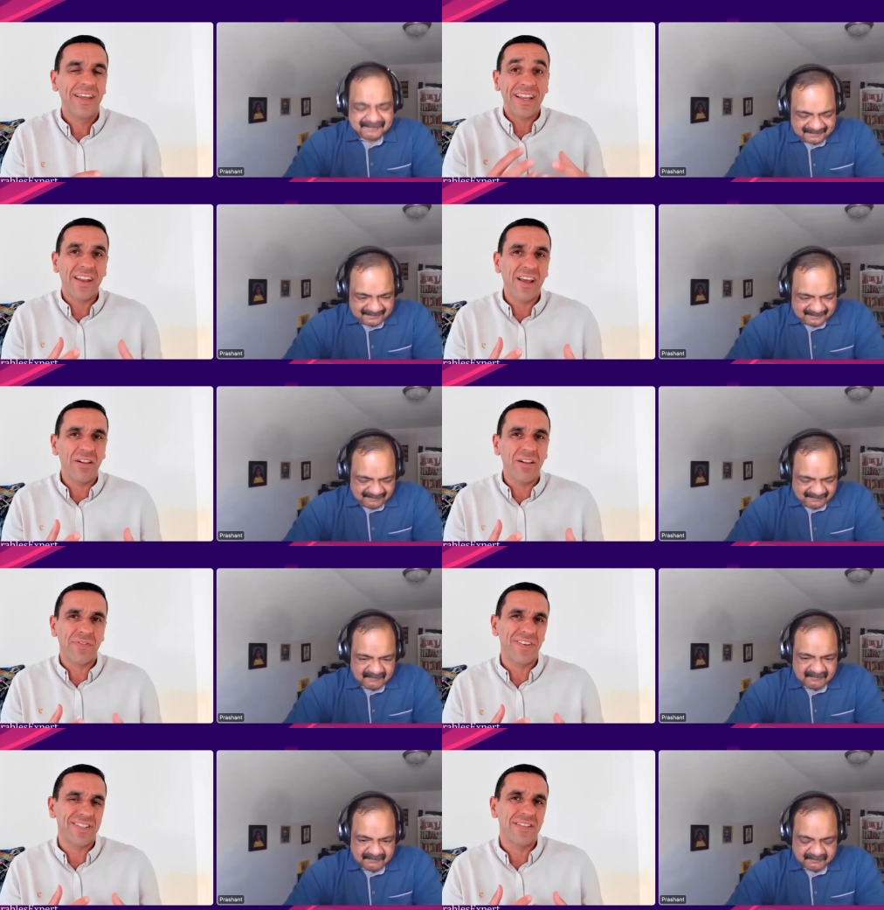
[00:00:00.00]
Speaker 1: In
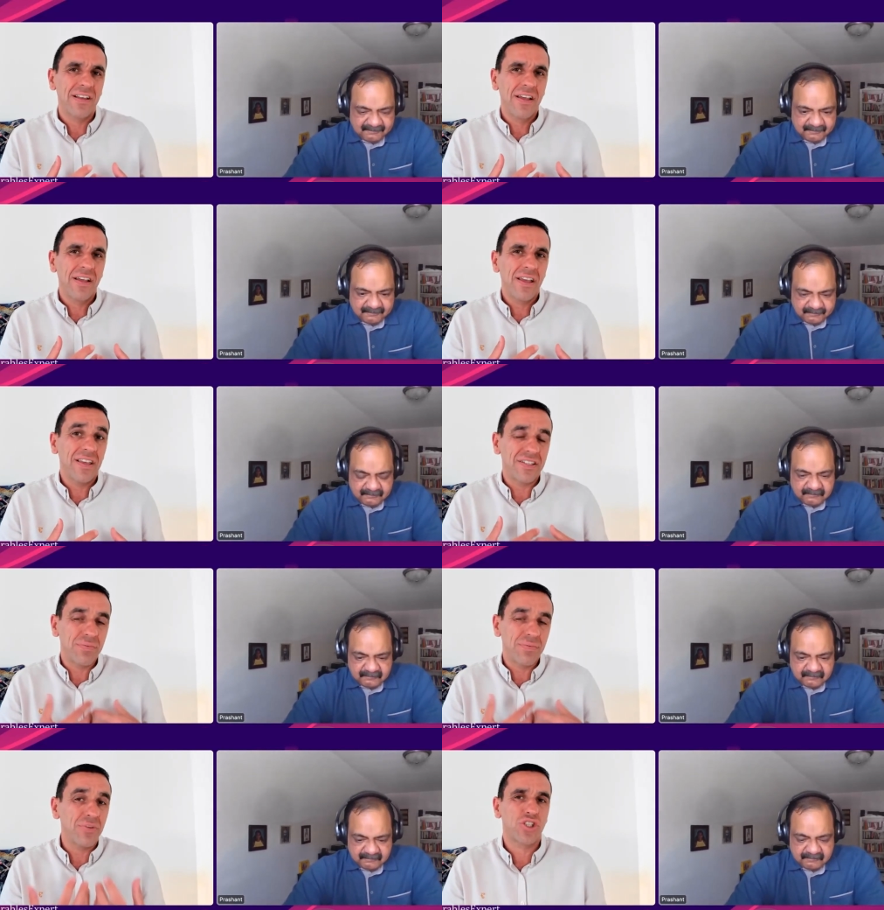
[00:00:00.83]
health is,
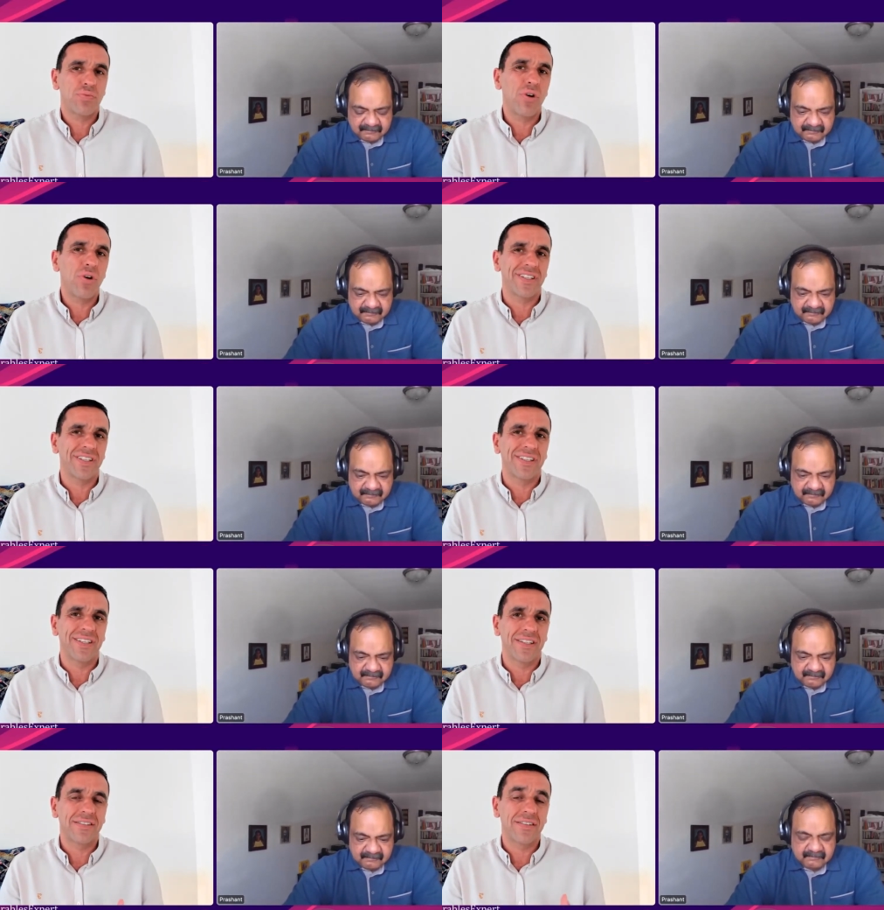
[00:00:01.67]
is much more
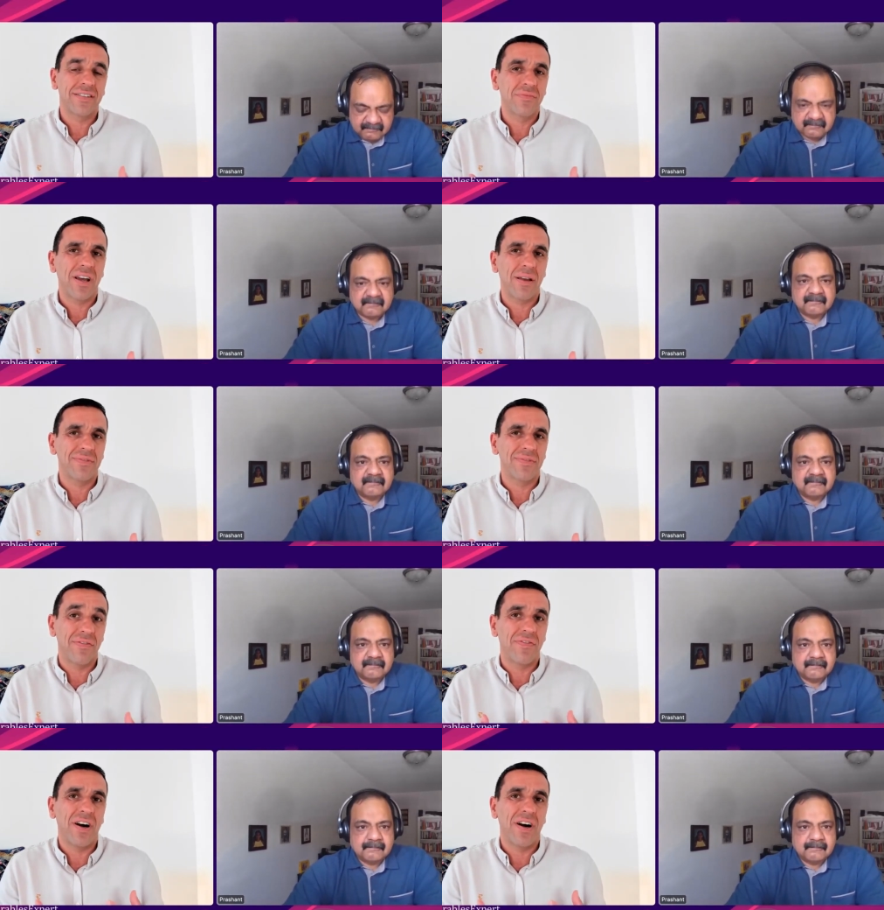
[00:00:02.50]
than that.
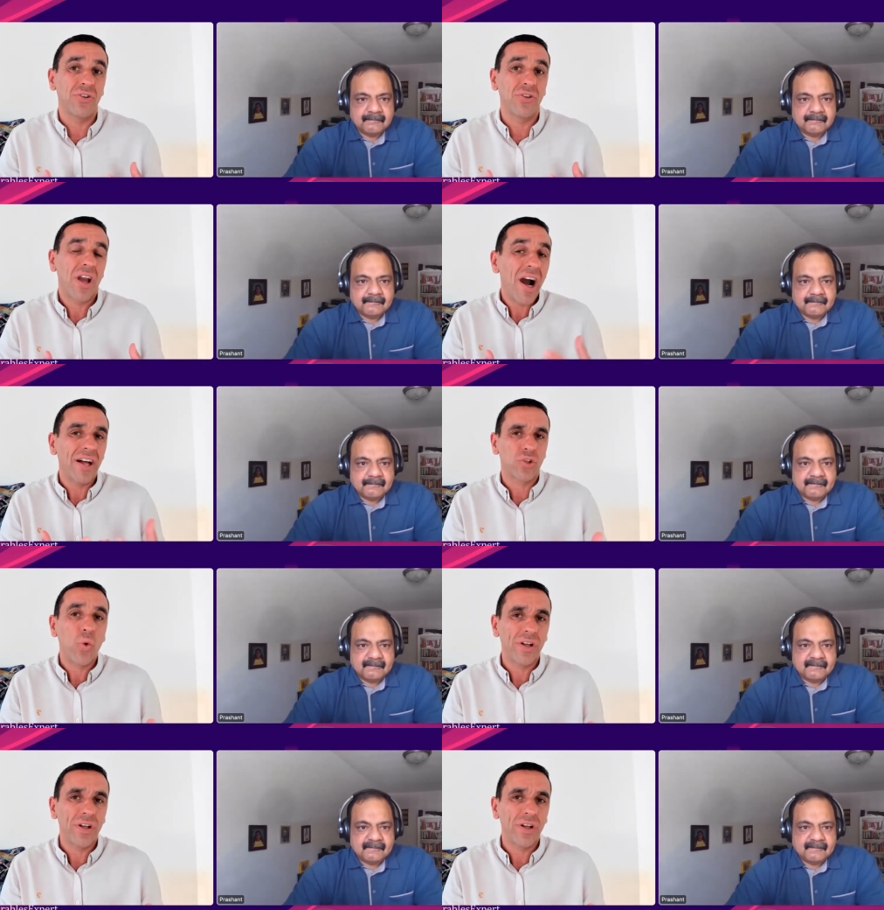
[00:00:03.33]
Sometimes the value can't